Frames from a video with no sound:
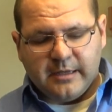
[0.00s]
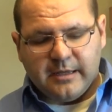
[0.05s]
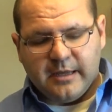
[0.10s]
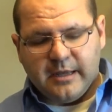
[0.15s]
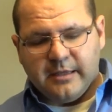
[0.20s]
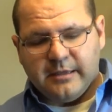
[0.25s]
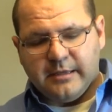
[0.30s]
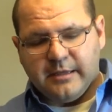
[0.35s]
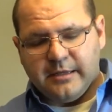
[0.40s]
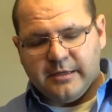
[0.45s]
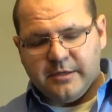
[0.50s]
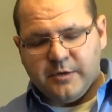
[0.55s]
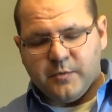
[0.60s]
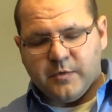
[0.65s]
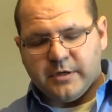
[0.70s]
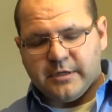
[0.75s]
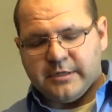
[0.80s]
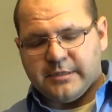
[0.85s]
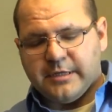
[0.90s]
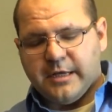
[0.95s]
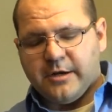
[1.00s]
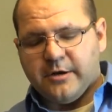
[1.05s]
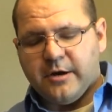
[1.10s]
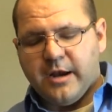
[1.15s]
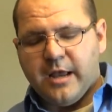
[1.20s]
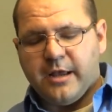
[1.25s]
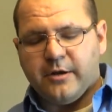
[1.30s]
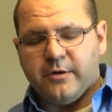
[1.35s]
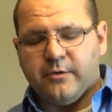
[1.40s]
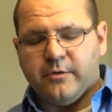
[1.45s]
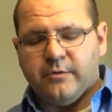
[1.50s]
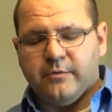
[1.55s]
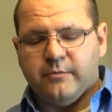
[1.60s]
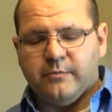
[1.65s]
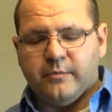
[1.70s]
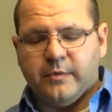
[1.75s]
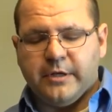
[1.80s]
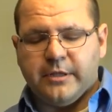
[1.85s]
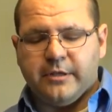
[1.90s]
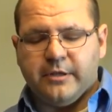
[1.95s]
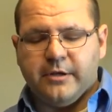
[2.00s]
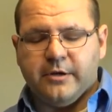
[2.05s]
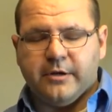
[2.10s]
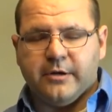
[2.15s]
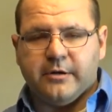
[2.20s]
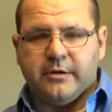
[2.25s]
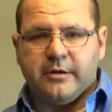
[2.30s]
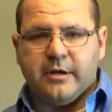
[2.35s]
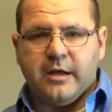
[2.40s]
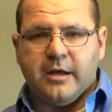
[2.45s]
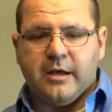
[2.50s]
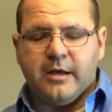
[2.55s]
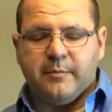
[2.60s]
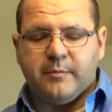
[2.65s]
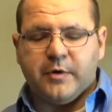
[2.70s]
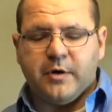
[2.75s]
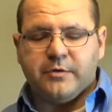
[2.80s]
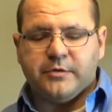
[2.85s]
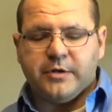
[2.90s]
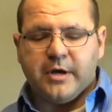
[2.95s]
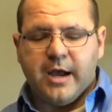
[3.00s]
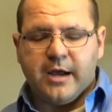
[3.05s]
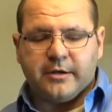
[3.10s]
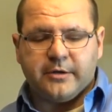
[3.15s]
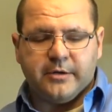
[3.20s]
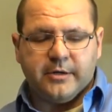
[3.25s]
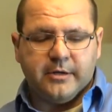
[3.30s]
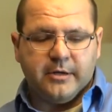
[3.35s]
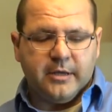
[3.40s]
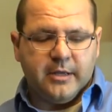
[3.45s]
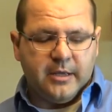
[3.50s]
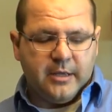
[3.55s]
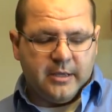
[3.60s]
And then you want to set your angle with your protractor.